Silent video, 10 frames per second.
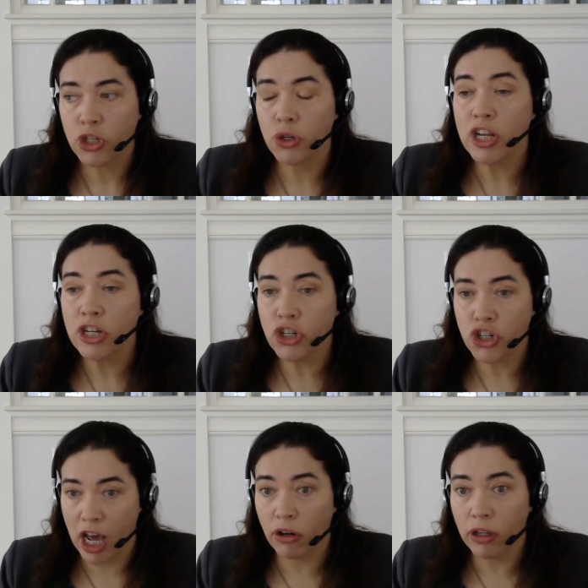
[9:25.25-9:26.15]
So in
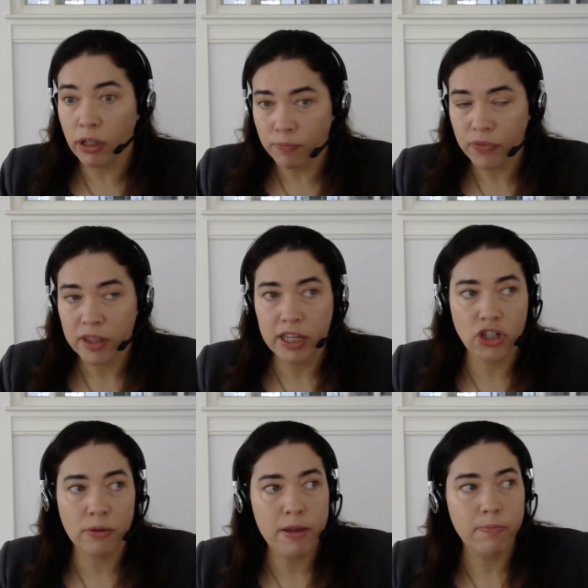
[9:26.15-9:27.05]
general,
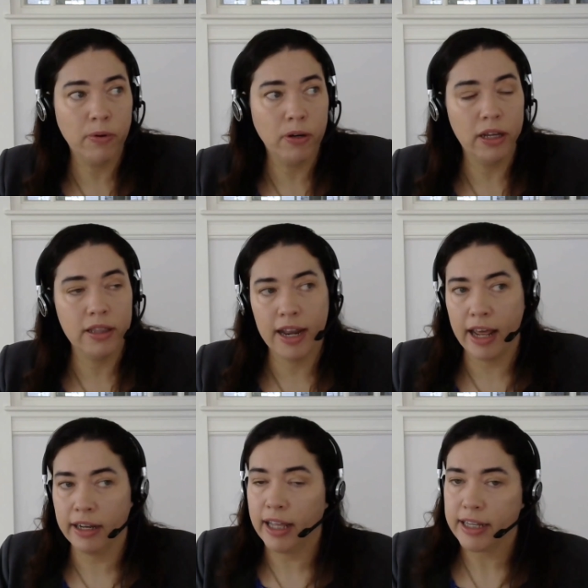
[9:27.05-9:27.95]
there's a paper that
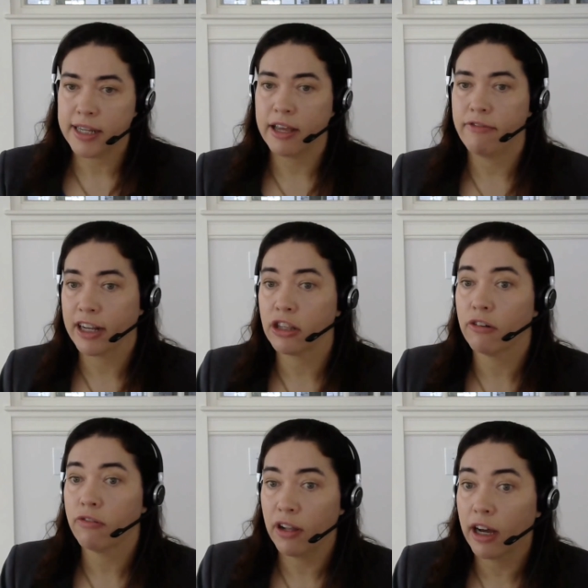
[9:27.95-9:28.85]
analyzed the effect
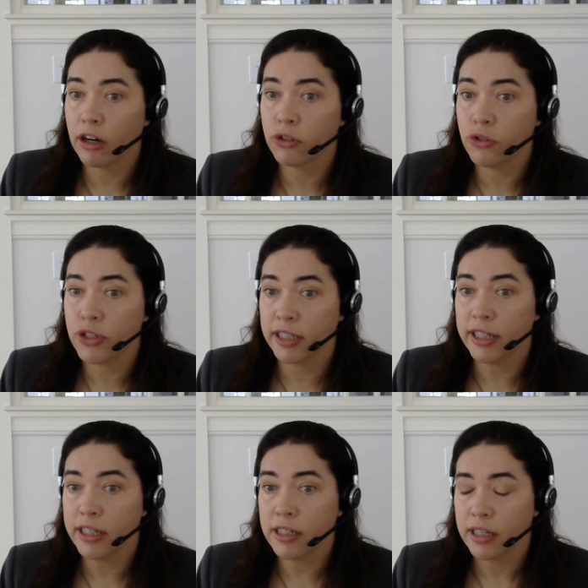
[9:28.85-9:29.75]
of a lockdown in New
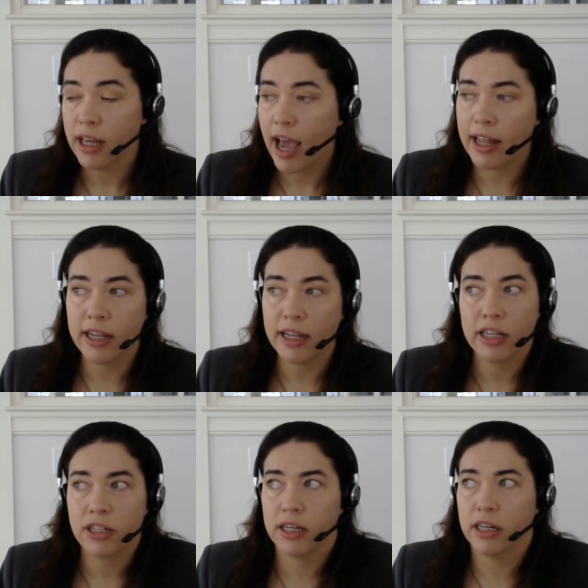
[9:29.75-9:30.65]
Zealand, and
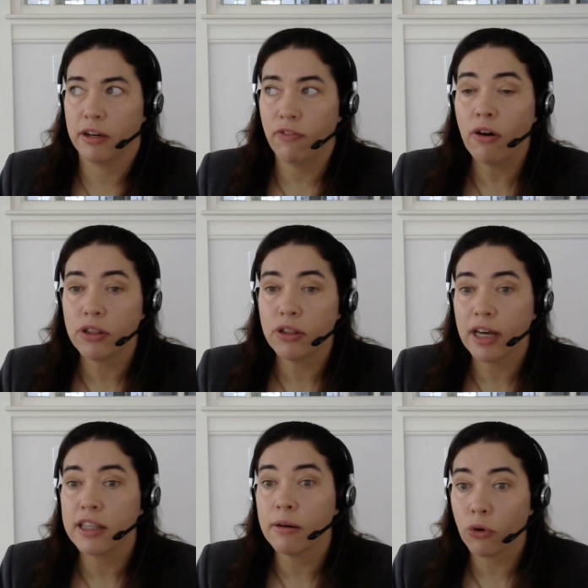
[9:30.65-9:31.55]
it uh, found
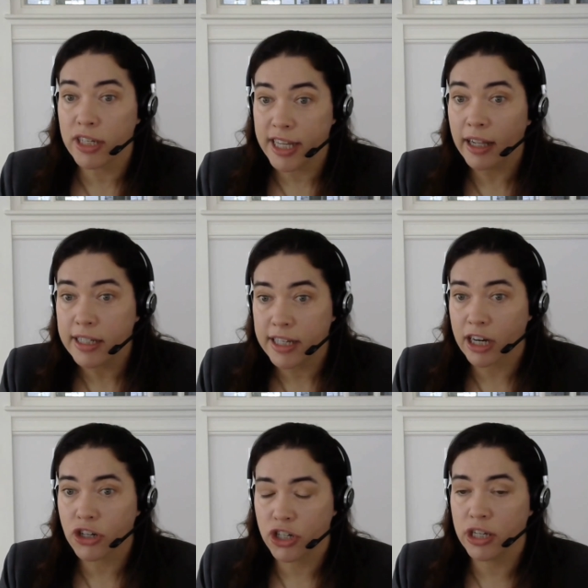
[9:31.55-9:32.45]
that the mortality
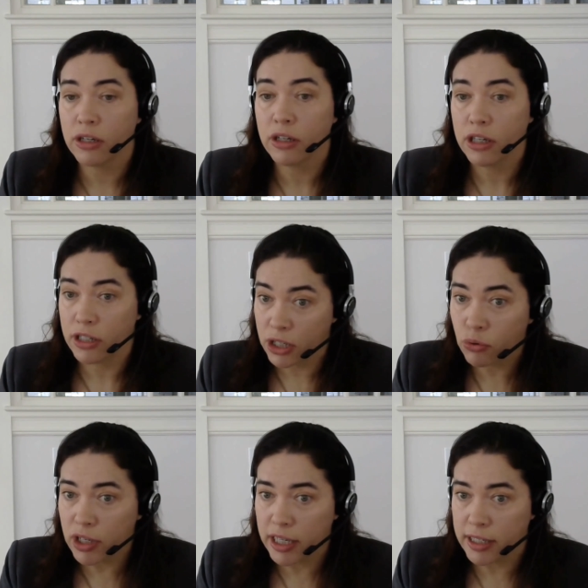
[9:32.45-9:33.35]
actually
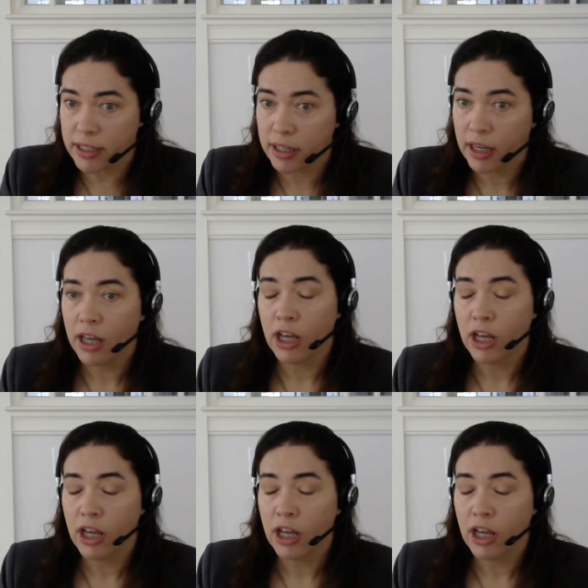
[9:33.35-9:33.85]
decreased.